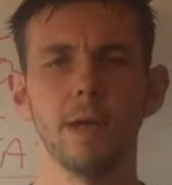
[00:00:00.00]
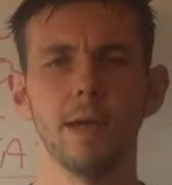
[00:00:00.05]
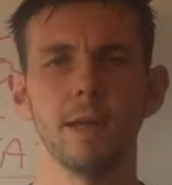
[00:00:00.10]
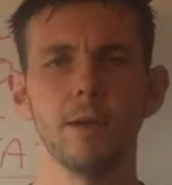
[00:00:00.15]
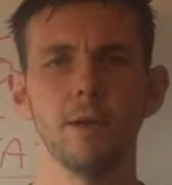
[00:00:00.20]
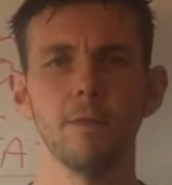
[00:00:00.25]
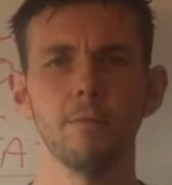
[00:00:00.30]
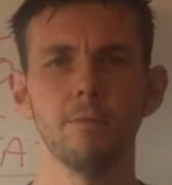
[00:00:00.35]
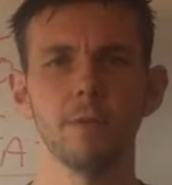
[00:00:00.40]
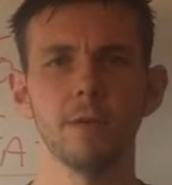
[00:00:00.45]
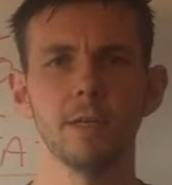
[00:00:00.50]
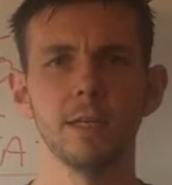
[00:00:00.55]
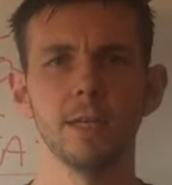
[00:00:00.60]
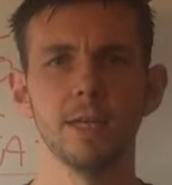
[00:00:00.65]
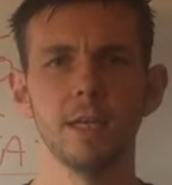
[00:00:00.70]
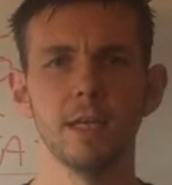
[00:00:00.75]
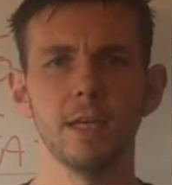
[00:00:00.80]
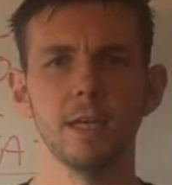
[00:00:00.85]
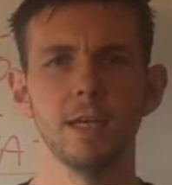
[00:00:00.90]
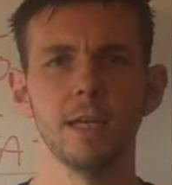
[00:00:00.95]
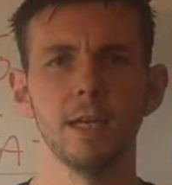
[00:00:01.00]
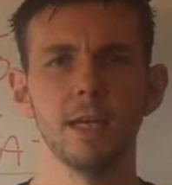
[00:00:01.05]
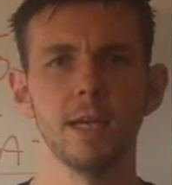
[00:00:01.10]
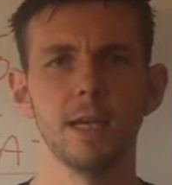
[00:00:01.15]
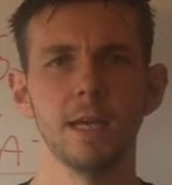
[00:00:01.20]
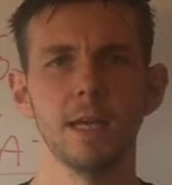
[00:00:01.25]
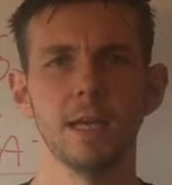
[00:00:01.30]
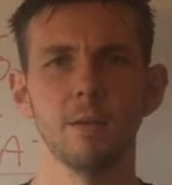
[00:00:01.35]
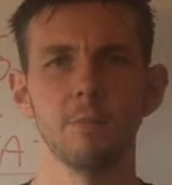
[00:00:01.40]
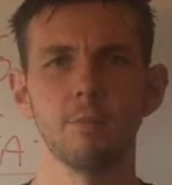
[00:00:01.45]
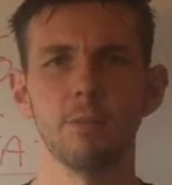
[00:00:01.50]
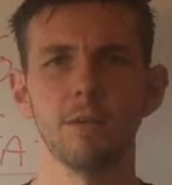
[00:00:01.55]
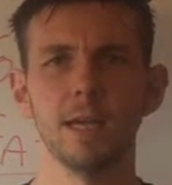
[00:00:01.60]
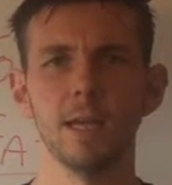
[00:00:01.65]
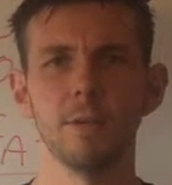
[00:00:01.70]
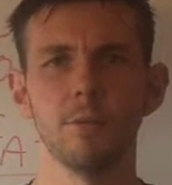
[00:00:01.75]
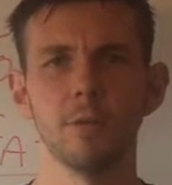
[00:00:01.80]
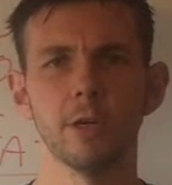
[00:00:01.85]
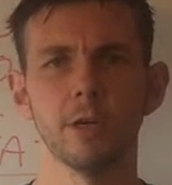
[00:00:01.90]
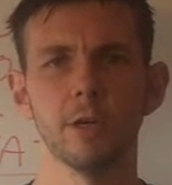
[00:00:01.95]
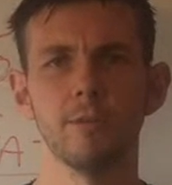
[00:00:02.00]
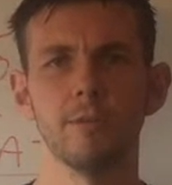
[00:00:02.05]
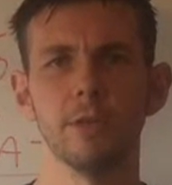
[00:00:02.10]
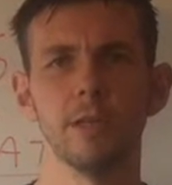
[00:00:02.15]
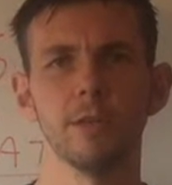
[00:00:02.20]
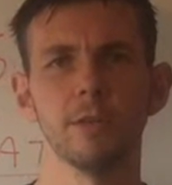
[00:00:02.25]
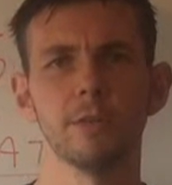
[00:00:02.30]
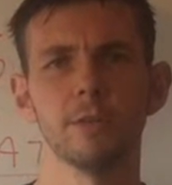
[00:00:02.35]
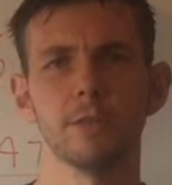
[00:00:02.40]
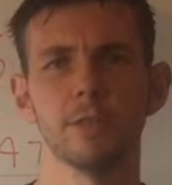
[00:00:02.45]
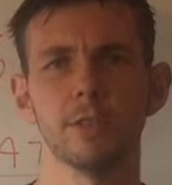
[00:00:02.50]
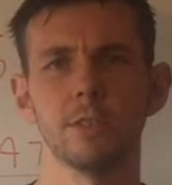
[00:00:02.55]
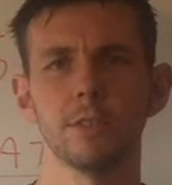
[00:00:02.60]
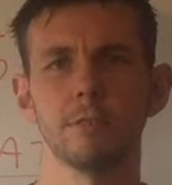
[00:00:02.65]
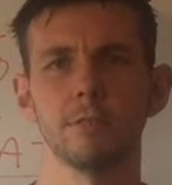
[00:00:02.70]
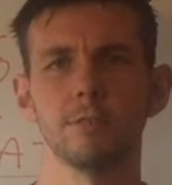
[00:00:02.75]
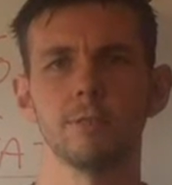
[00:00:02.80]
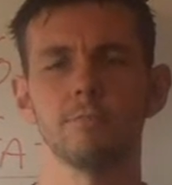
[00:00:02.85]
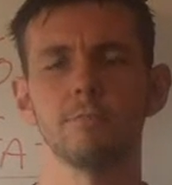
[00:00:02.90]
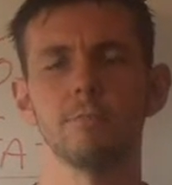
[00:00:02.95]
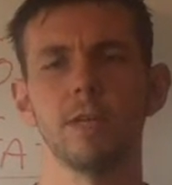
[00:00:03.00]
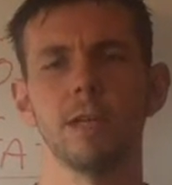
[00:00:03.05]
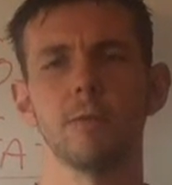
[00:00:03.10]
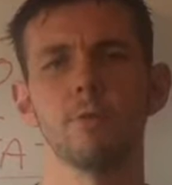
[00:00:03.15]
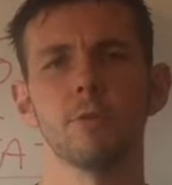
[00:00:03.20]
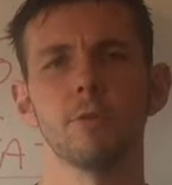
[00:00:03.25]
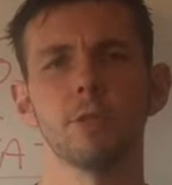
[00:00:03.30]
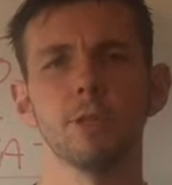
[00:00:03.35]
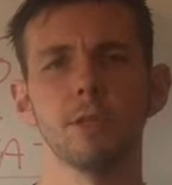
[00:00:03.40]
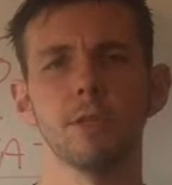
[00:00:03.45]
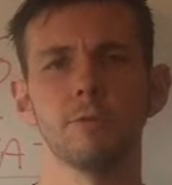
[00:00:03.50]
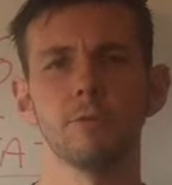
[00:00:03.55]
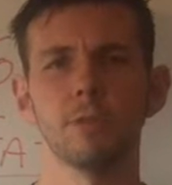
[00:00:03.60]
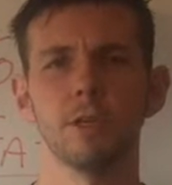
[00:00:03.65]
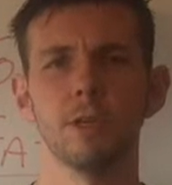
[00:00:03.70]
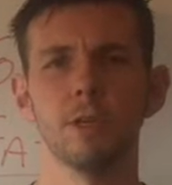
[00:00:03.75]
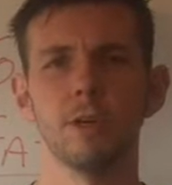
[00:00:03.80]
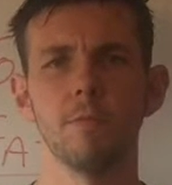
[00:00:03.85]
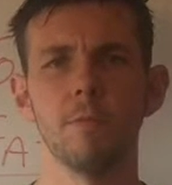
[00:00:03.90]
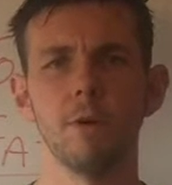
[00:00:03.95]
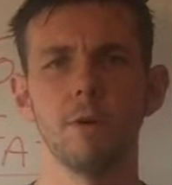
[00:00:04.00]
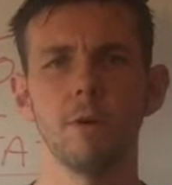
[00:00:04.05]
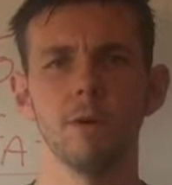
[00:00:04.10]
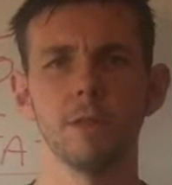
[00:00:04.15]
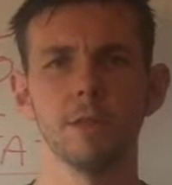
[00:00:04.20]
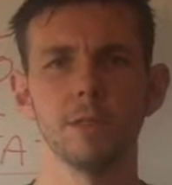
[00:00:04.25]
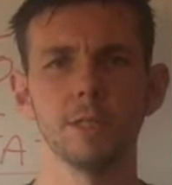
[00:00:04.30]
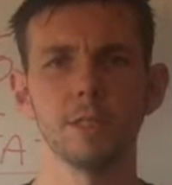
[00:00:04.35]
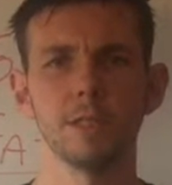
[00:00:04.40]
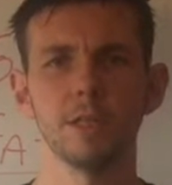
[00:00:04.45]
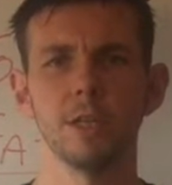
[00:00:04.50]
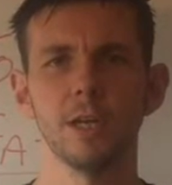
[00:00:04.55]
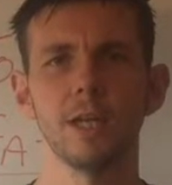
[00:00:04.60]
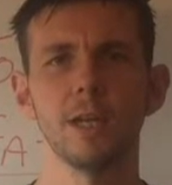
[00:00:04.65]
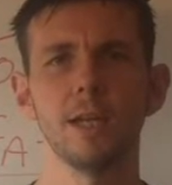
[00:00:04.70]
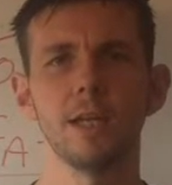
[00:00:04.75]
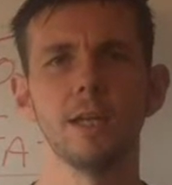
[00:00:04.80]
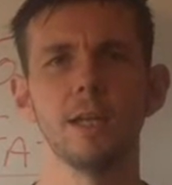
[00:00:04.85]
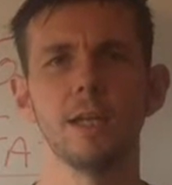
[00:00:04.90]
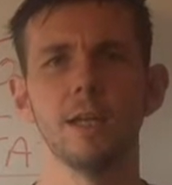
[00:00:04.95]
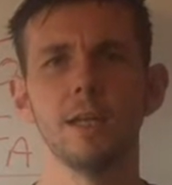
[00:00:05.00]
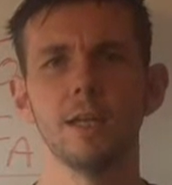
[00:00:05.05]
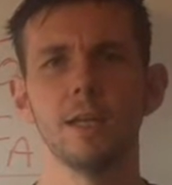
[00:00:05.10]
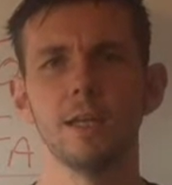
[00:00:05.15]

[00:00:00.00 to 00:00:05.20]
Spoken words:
And hopefully, plenty more good videos, plenty more stuff to come on this channel